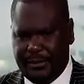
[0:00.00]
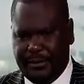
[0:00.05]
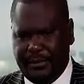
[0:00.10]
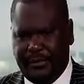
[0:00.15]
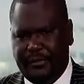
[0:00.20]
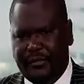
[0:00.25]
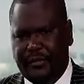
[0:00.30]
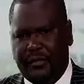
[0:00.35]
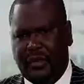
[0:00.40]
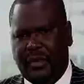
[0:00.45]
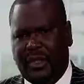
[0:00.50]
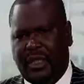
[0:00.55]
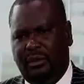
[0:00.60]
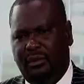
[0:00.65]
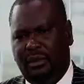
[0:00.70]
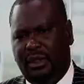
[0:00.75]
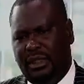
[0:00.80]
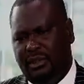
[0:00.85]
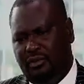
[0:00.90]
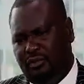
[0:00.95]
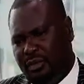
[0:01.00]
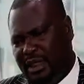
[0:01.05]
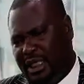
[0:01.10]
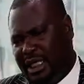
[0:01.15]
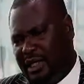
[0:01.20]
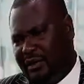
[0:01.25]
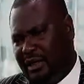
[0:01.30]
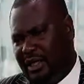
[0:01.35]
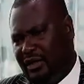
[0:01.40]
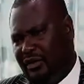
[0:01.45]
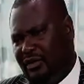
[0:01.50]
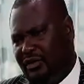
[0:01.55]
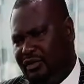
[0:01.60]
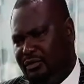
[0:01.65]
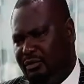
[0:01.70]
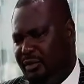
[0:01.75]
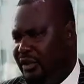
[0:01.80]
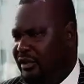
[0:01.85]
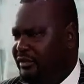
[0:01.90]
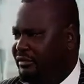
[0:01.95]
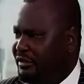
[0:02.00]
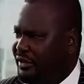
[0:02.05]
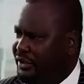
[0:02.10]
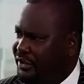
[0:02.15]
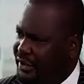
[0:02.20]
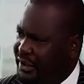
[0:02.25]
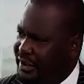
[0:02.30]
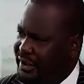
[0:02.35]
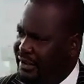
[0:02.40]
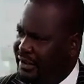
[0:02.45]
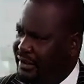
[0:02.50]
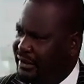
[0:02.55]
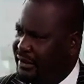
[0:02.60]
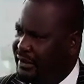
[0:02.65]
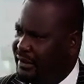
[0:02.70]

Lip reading: mm-hmm, we need to make our laws more efficient,